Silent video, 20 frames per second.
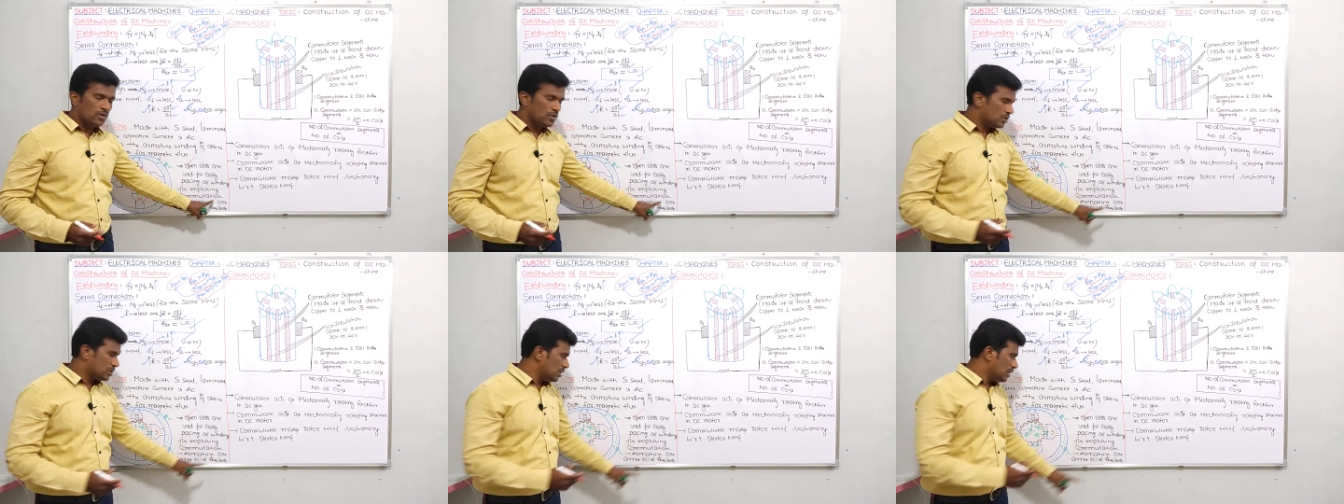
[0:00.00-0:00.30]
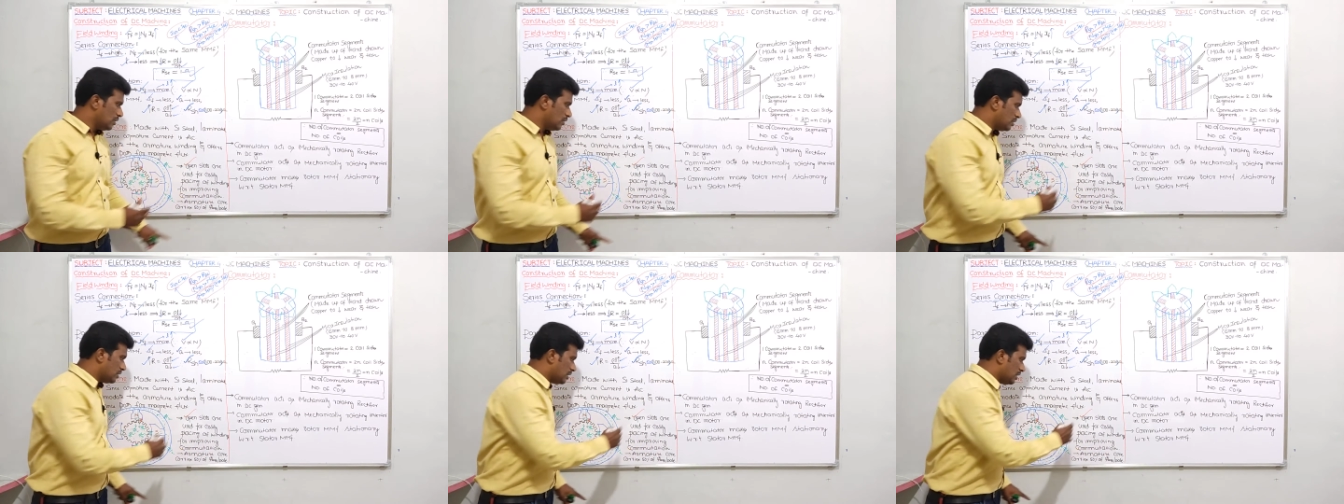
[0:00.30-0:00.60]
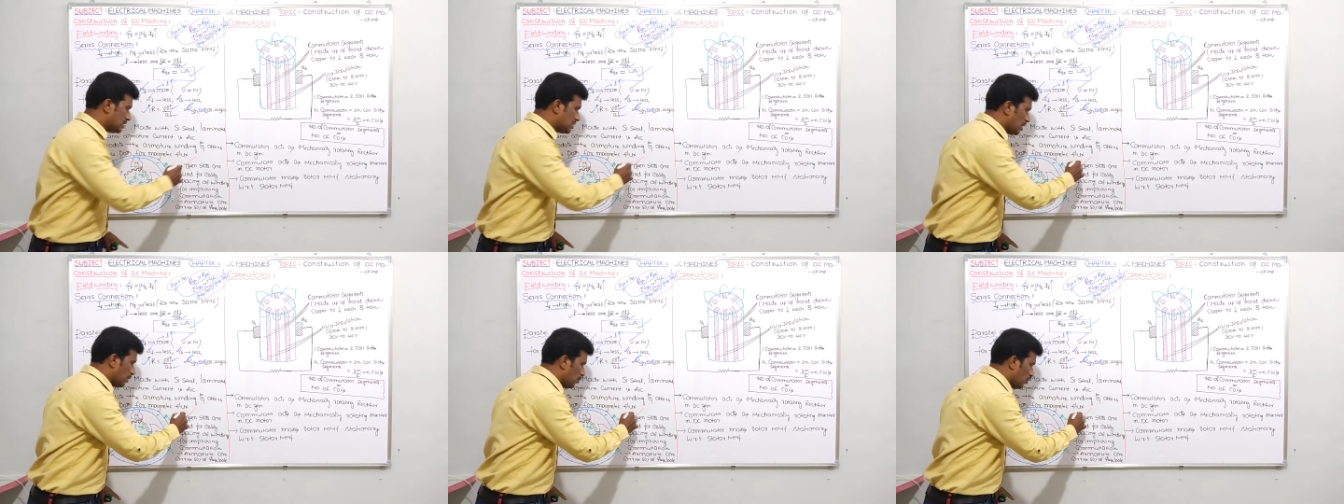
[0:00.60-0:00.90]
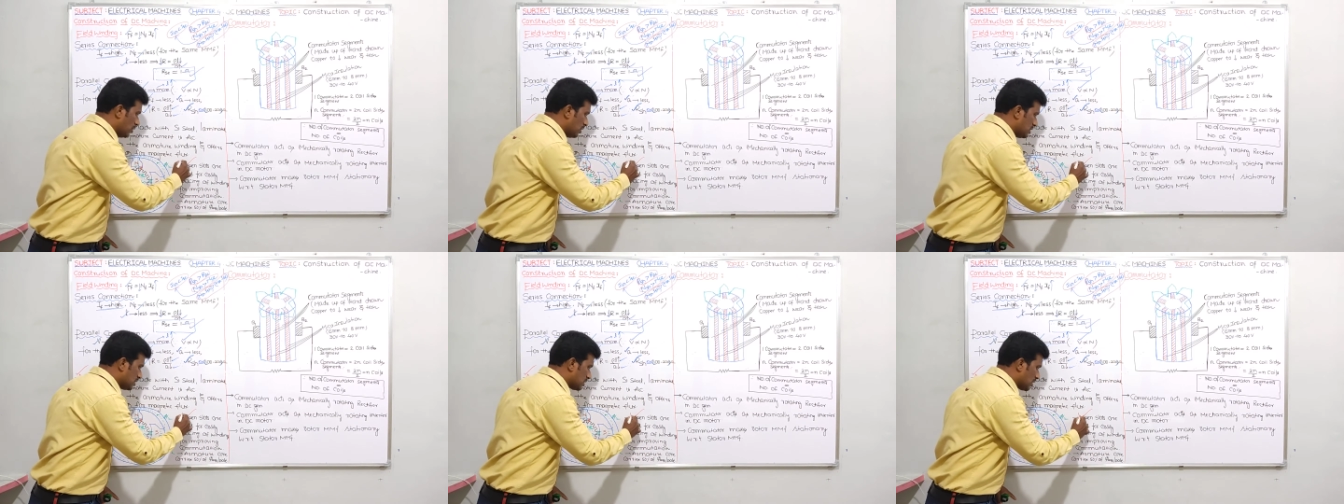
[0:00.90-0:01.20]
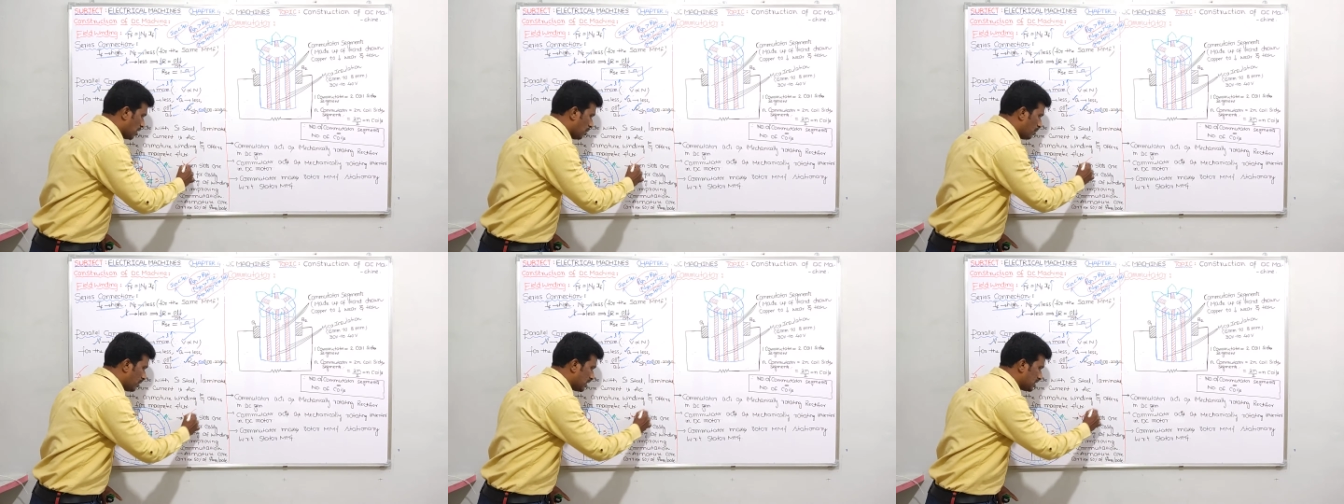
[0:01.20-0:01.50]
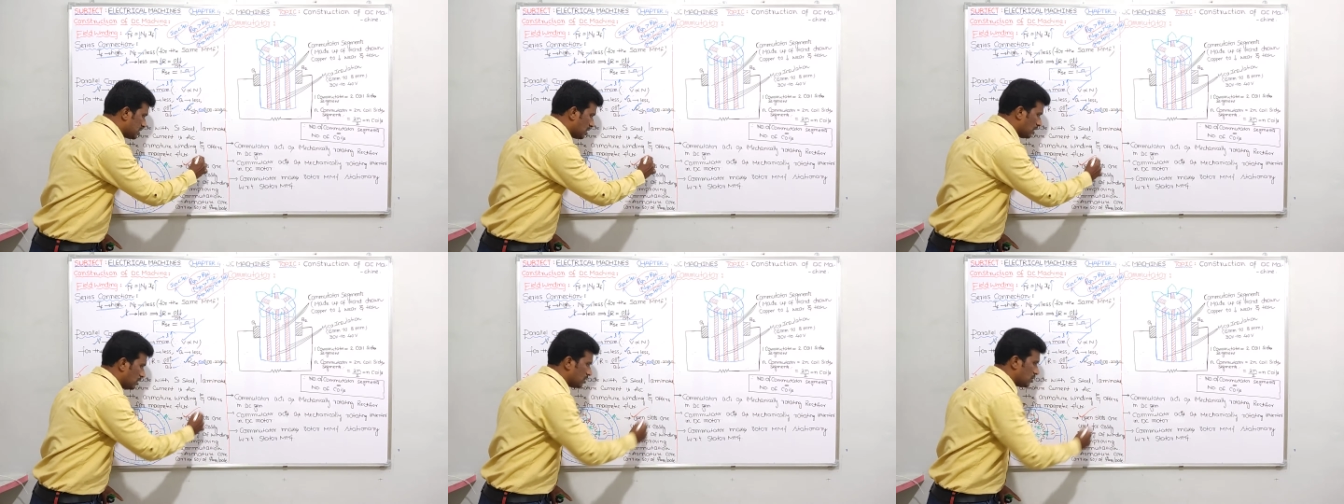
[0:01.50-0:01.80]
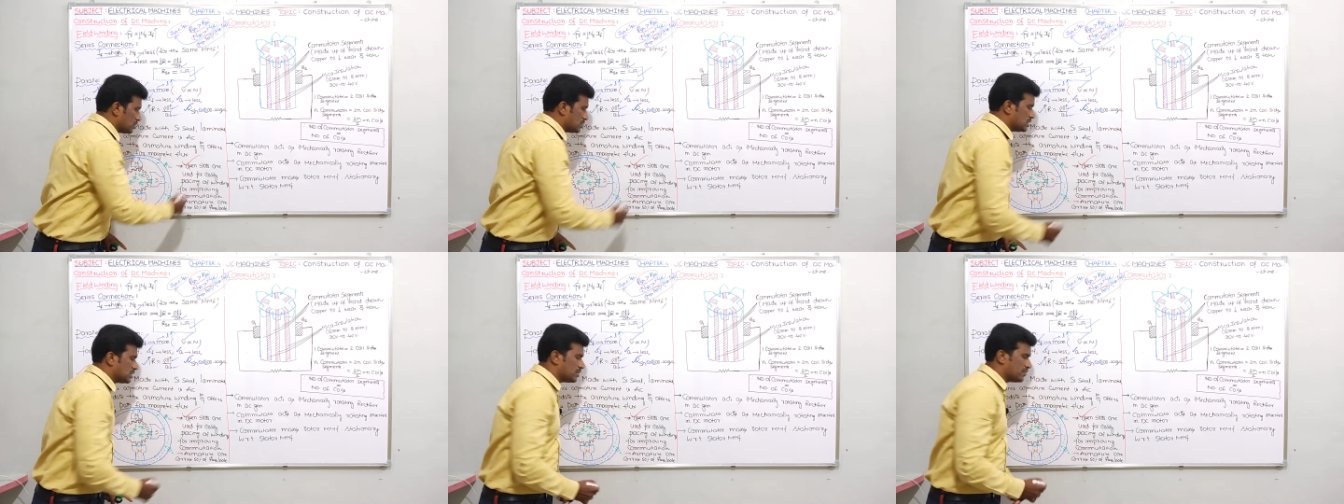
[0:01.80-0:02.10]
Okay, about this commutation, all
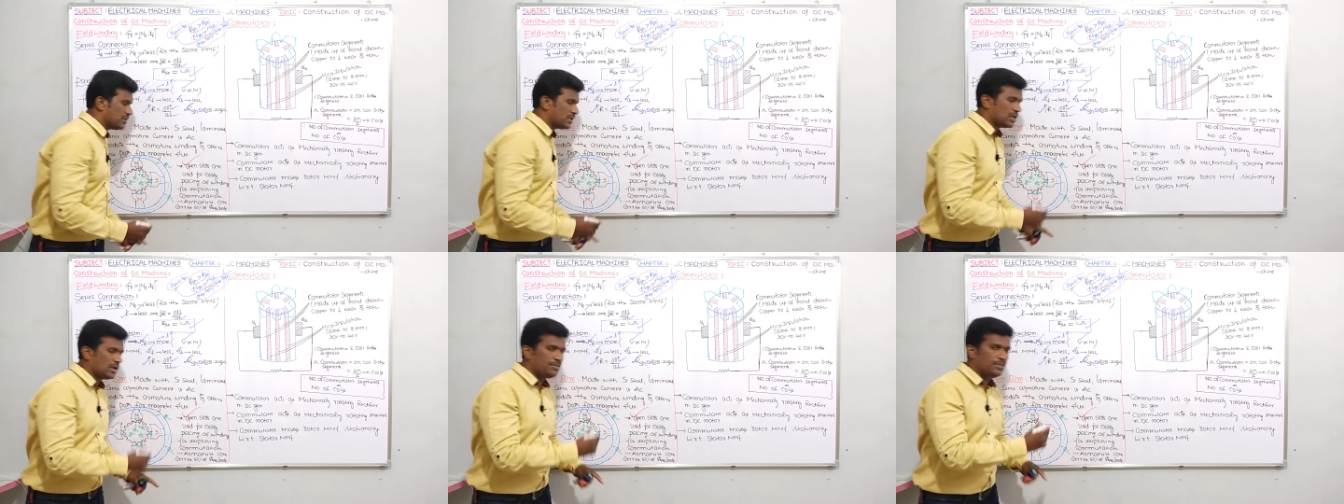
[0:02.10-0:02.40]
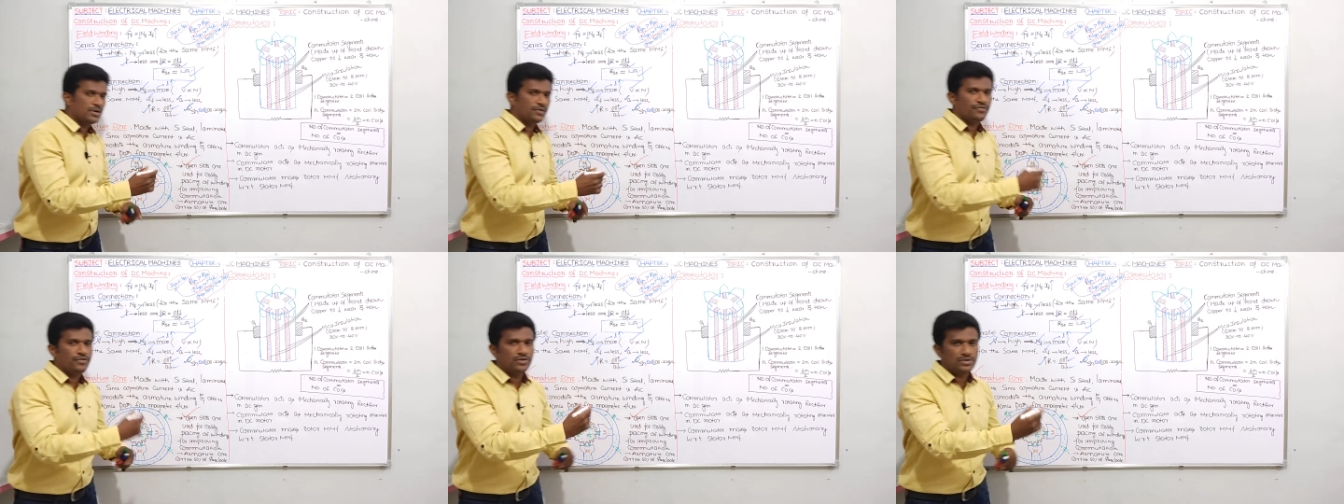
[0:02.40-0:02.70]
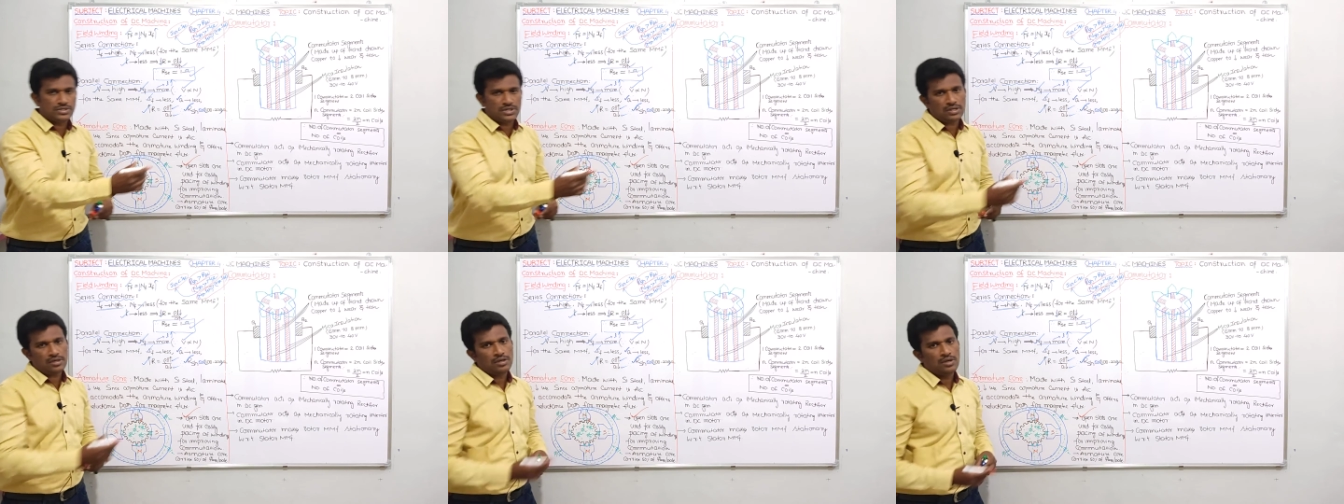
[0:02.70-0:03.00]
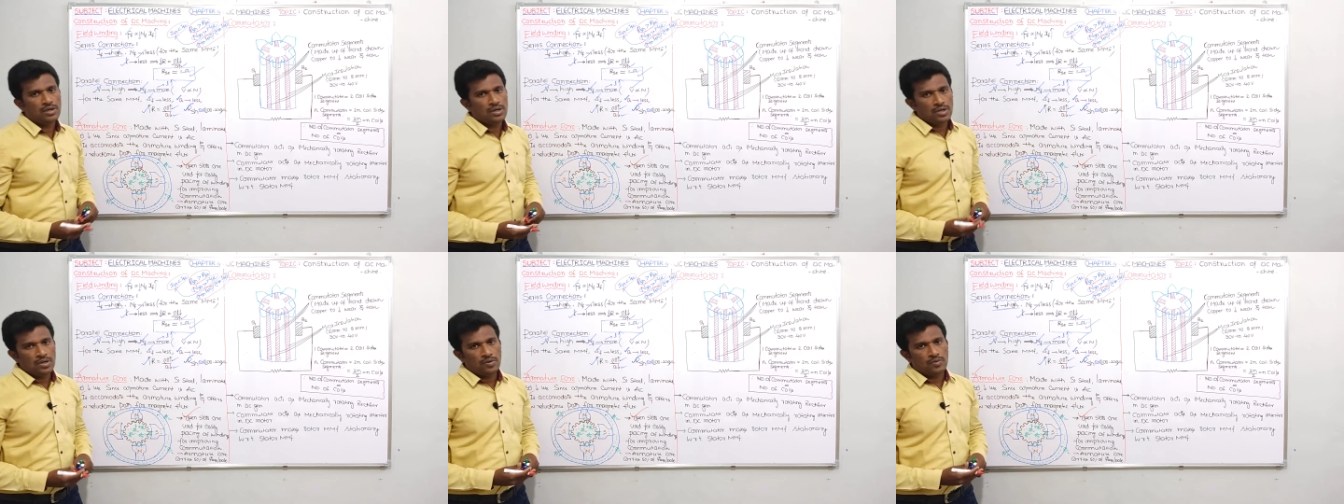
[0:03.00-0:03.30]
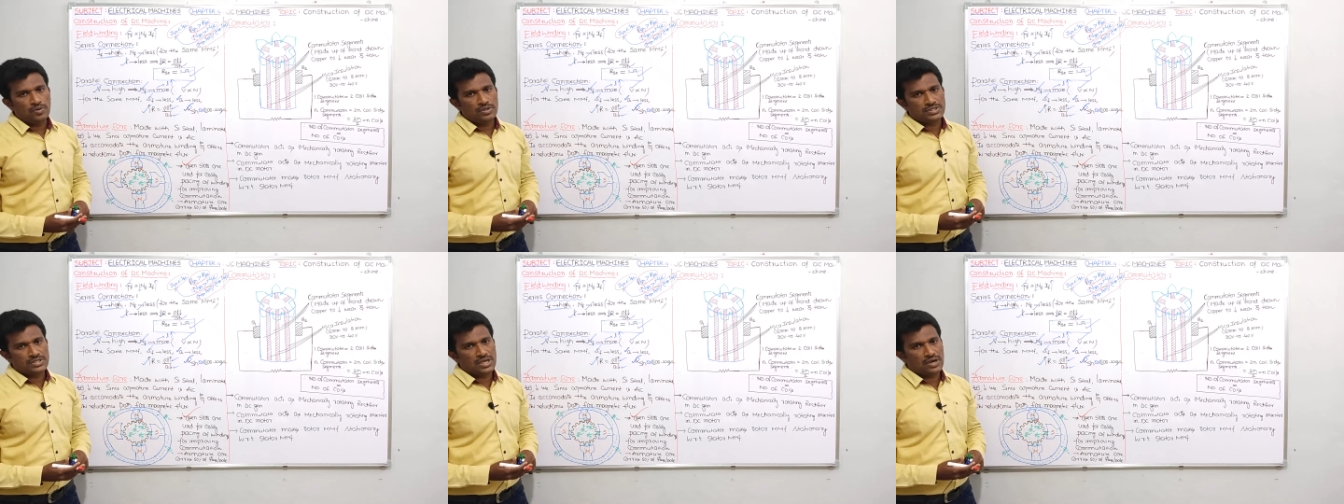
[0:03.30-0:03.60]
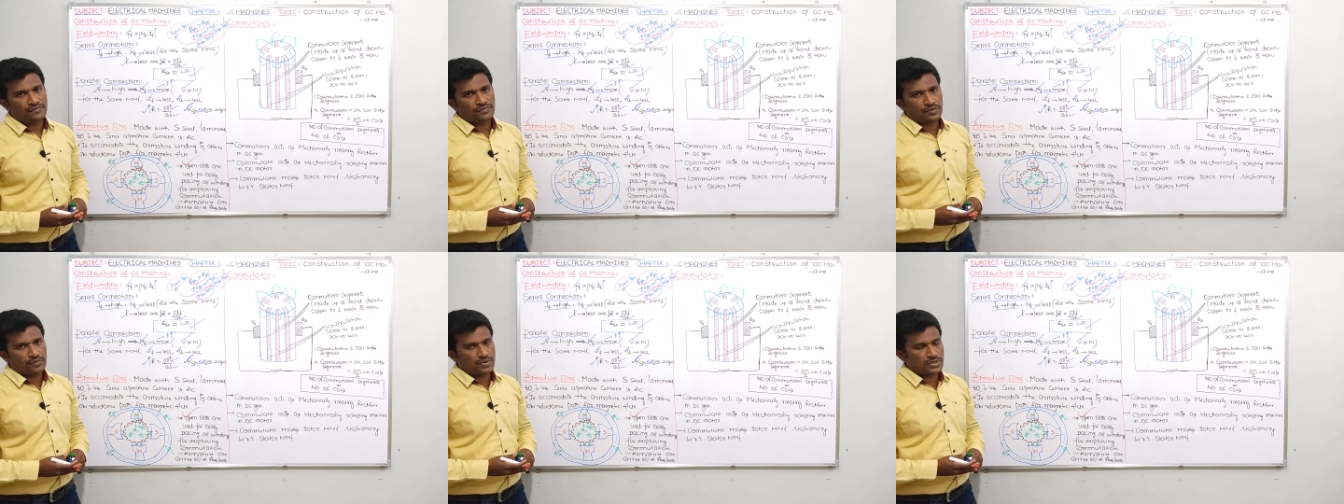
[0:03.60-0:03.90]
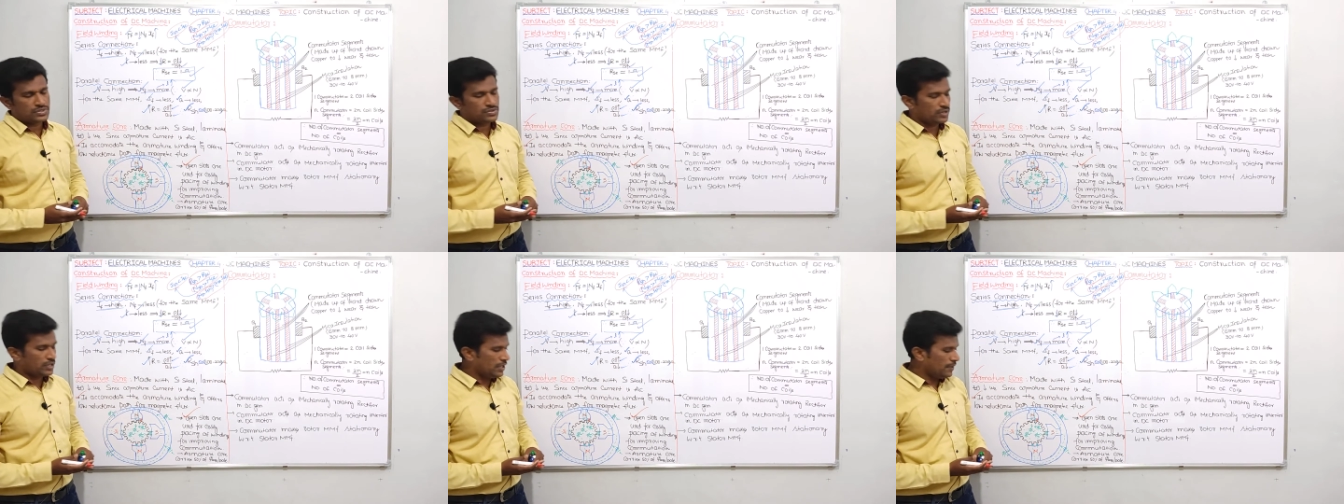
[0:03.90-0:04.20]
those things it will come in future. We'll see
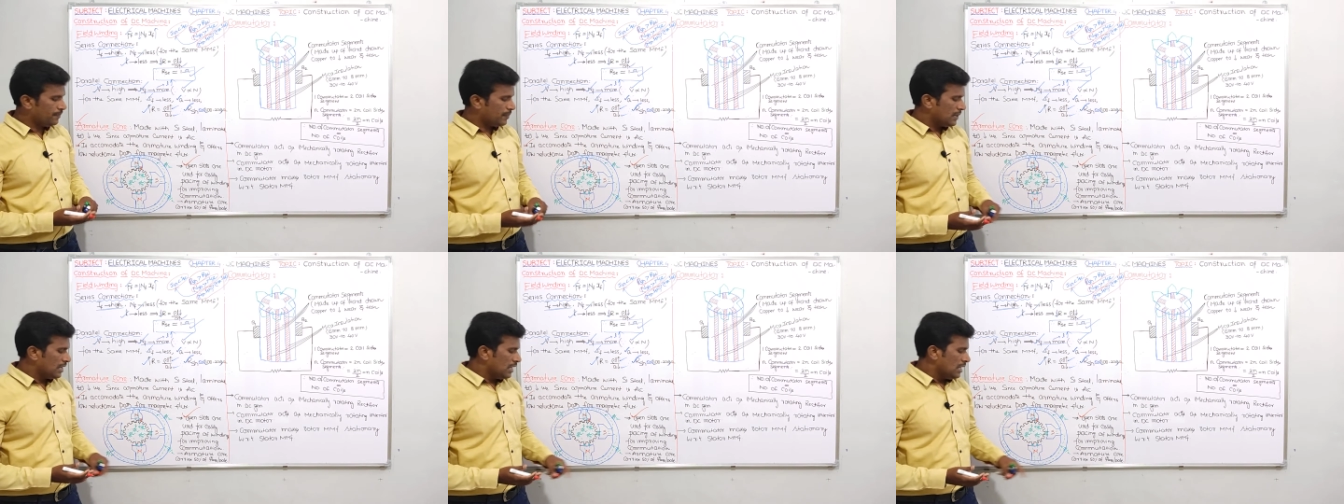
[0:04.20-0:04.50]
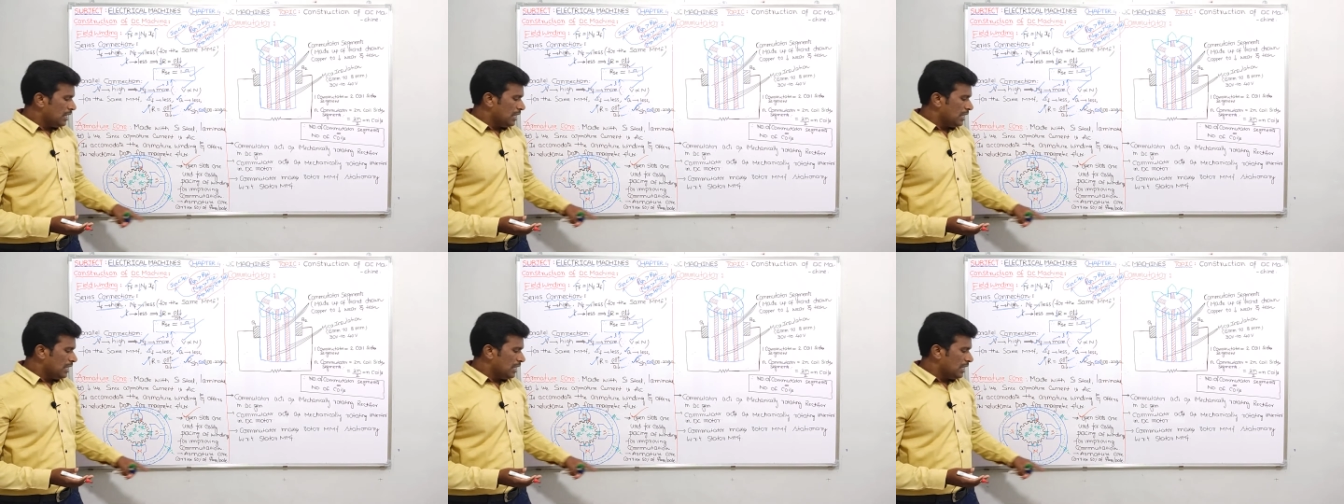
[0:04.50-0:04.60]
afterwards. Okay.